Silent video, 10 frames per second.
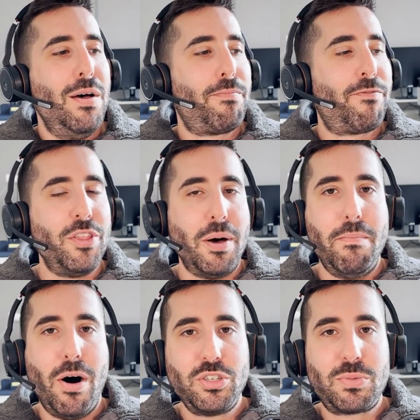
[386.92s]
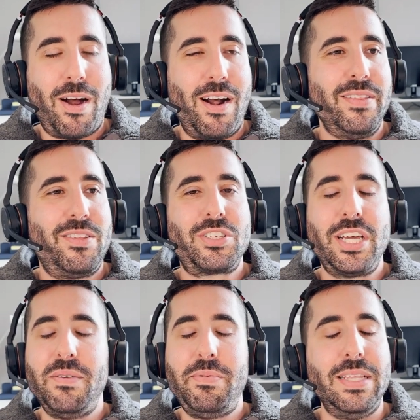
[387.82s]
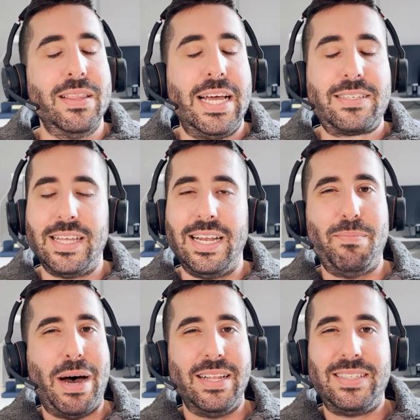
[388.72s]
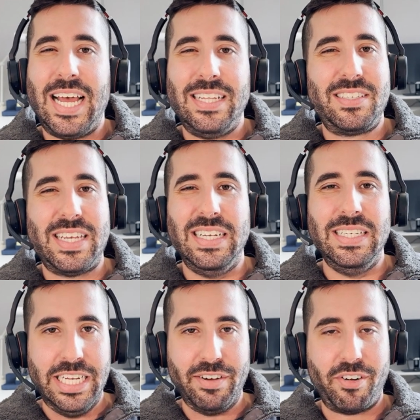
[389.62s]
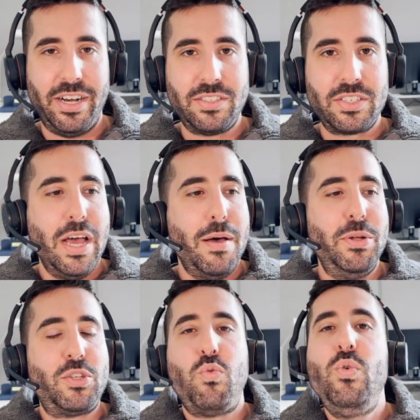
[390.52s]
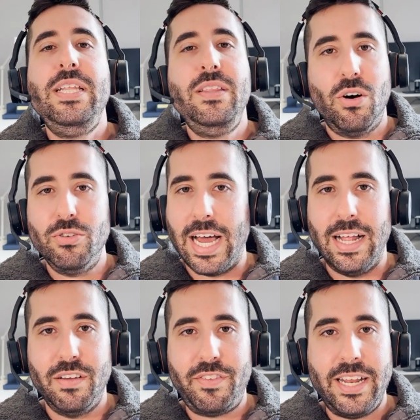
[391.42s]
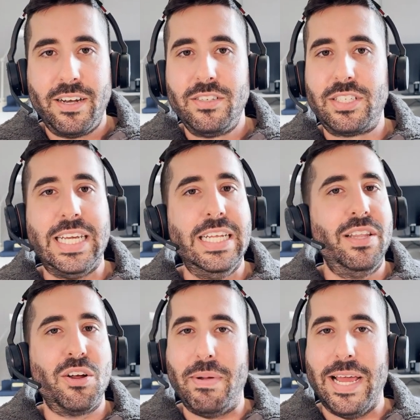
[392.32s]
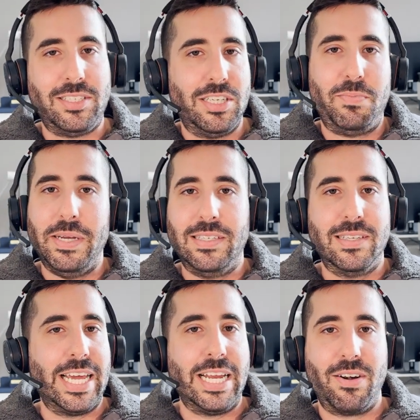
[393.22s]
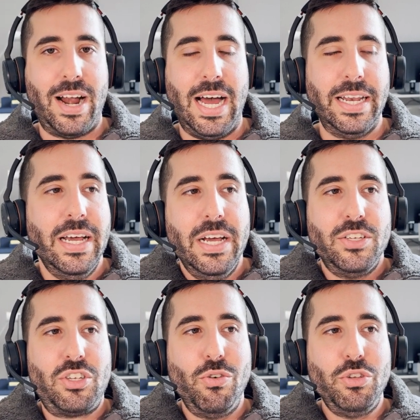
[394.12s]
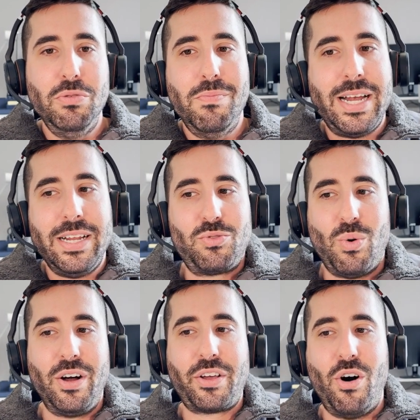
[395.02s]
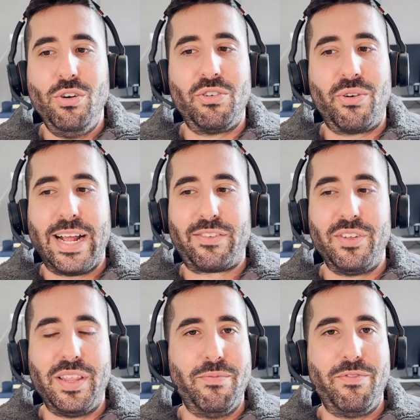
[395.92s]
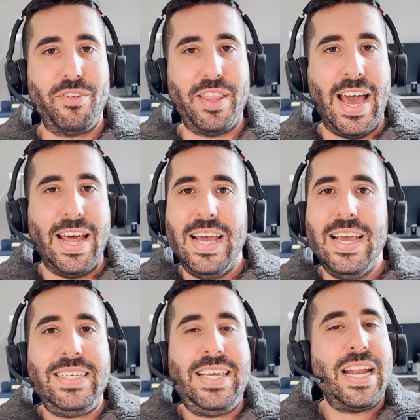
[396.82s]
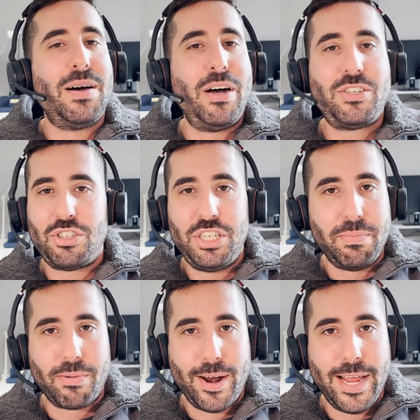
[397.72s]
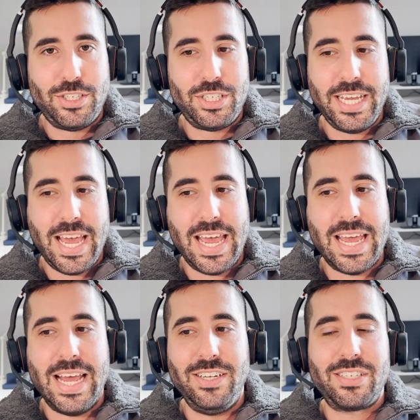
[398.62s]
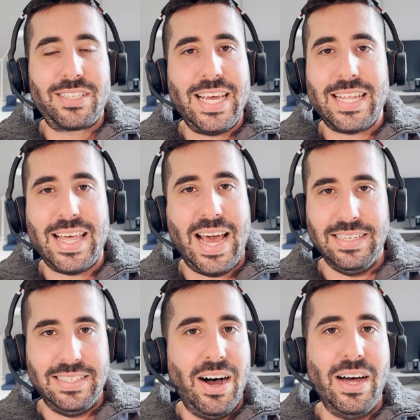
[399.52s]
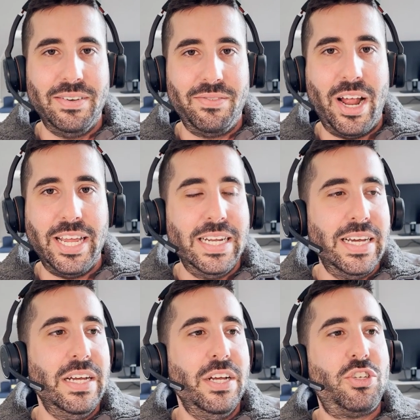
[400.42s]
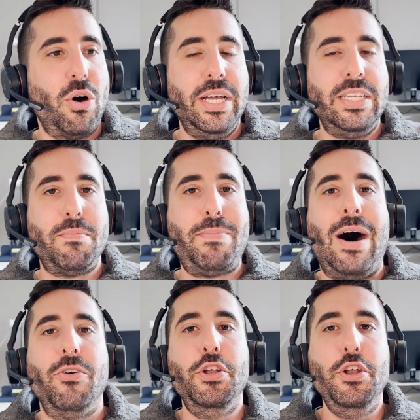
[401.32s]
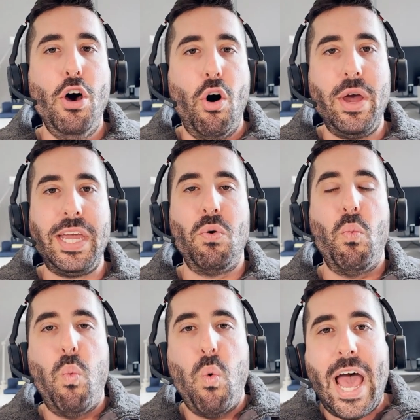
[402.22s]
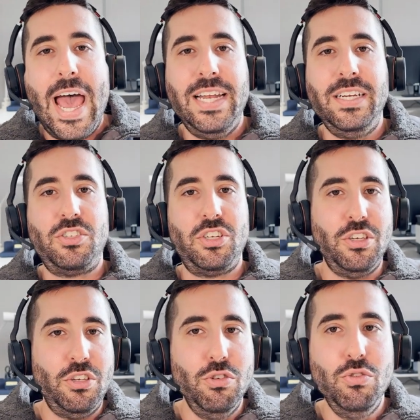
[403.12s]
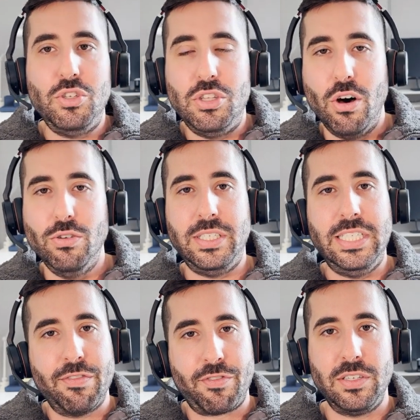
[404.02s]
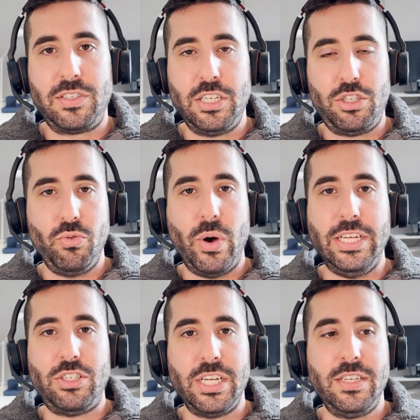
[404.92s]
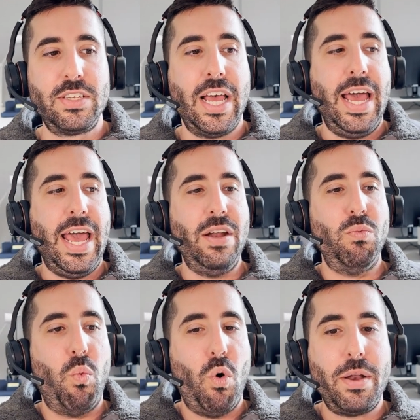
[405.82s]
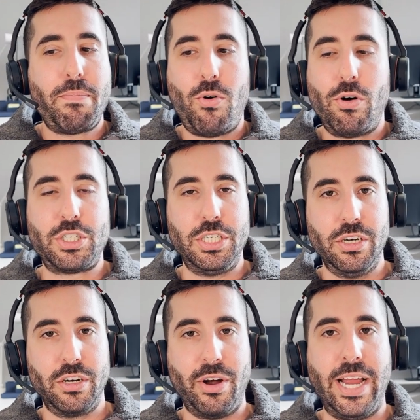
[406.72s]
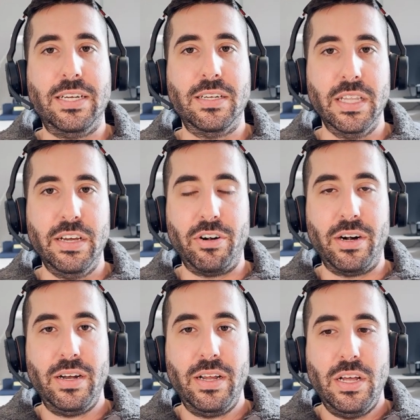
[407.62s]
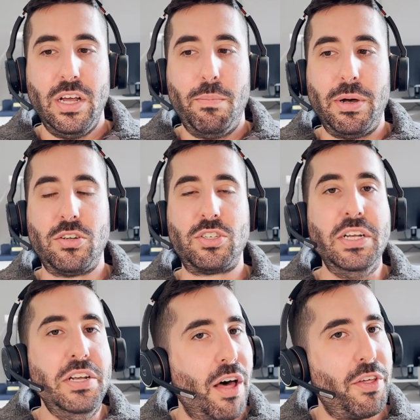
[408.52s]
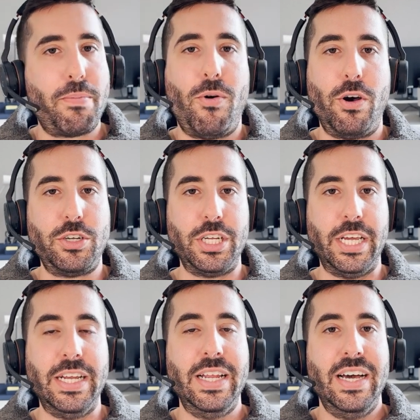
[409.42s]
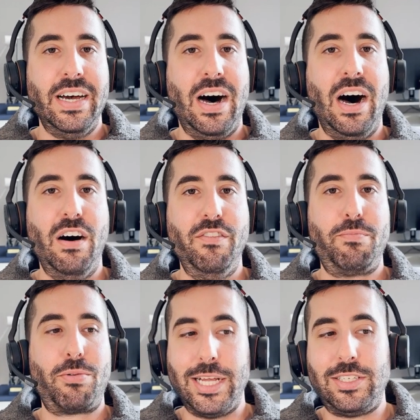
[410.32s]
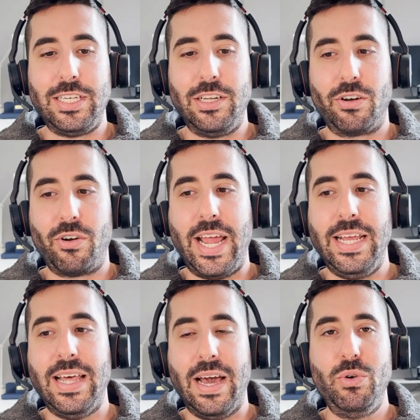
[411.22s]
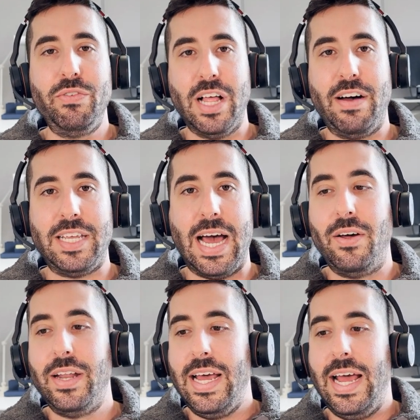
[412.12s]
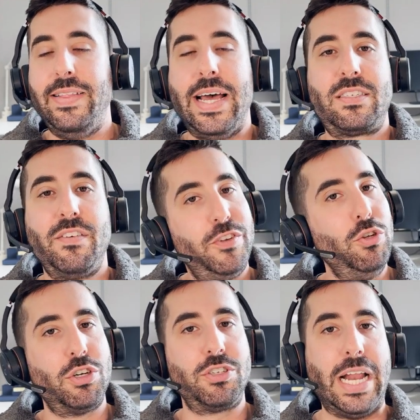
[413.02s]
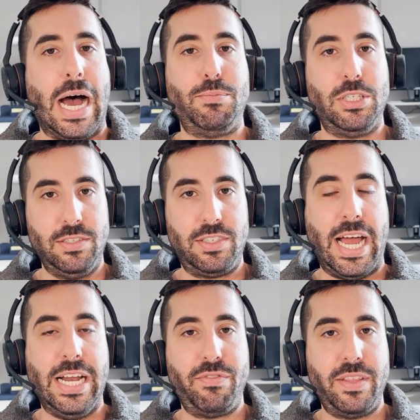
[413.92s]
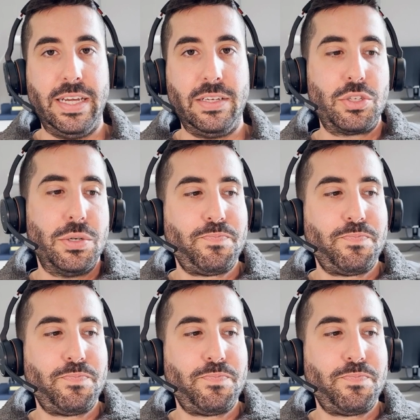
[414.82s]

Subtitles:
for the most part, there's going to be less than about a 10-cent difference between those elevators in their basis bids later on. So you might as well go direct for them for that, get a much cheaper HTA, and just get that done, right? So it's about knowing when to use those different situations and what portion of your grain to deliver. But there's another portion of pricing your grain that we've left out, and that's the futures and options side of things.